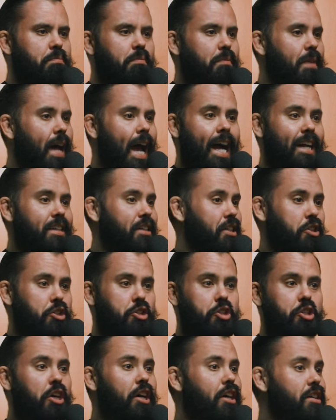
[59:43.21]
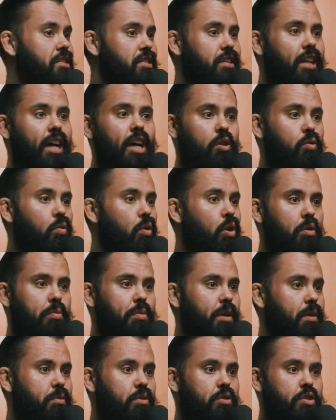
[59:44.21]
acting just like woke
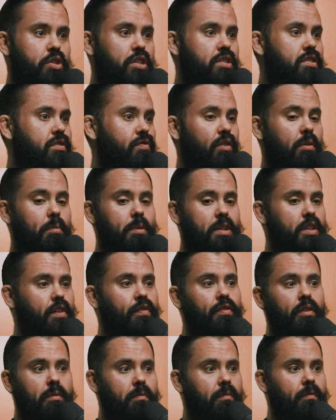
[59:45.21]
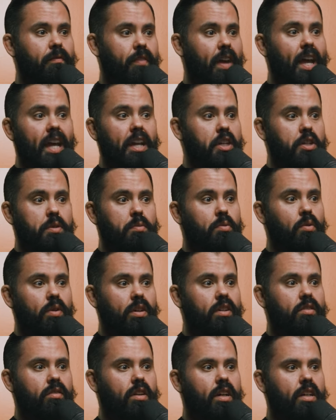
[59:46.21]
people, just from a different vantage
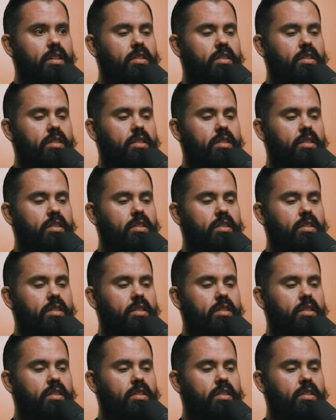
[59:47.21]
point, right?